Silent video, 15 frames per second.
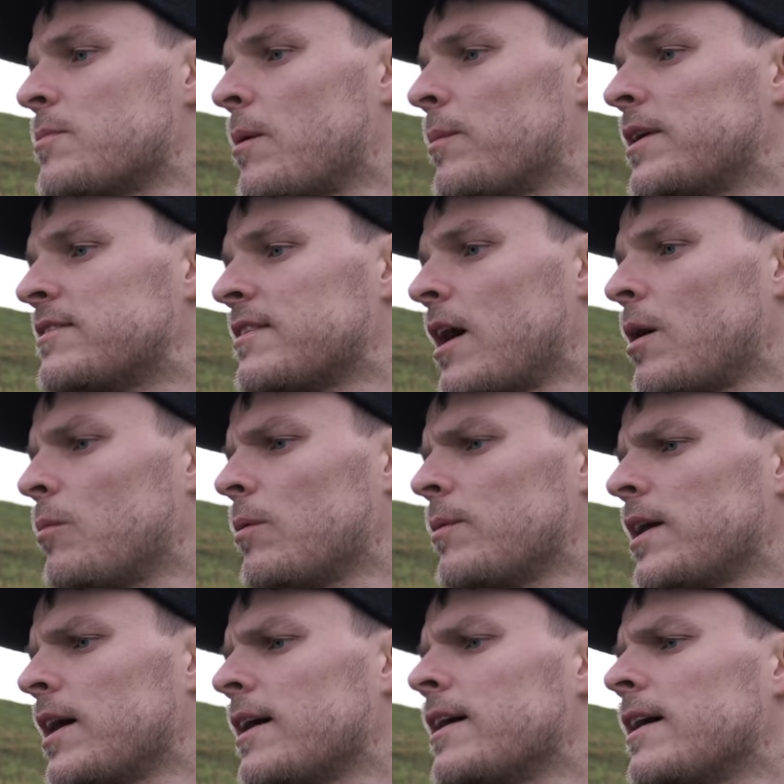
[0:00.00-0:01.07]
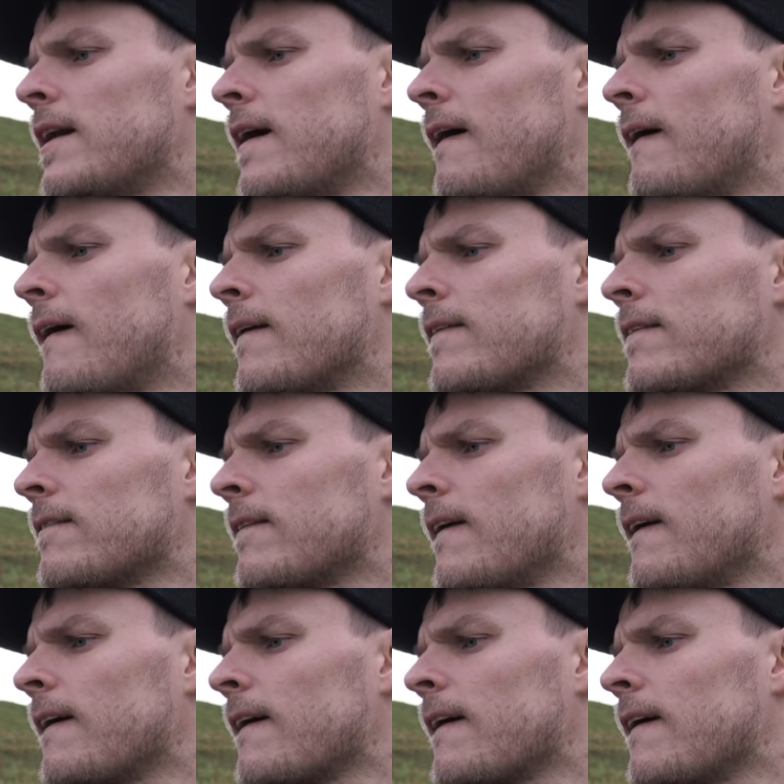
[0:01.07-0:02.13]
moment in time, what are we at here now? Let's have a
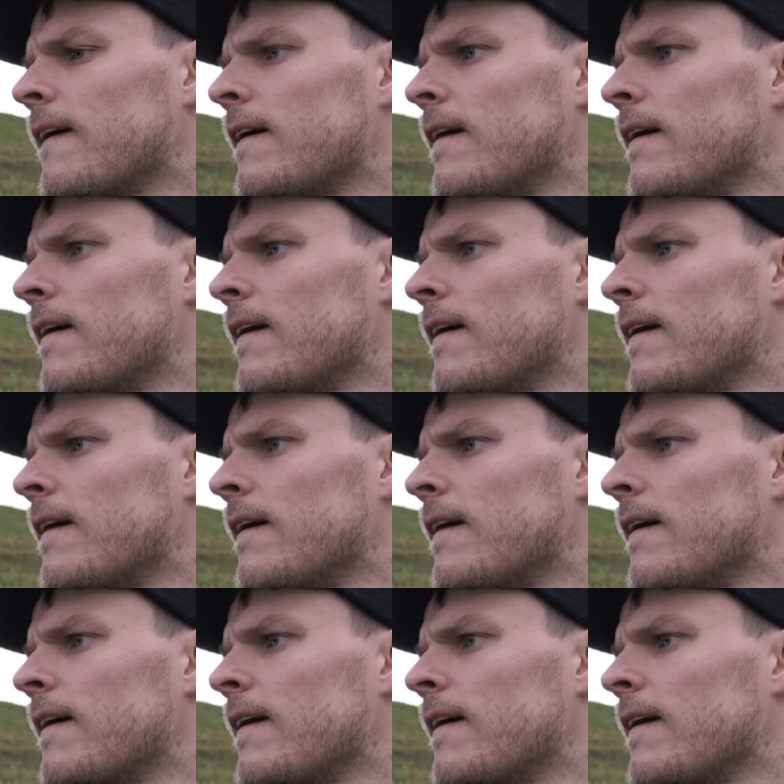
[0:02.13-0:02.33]
look.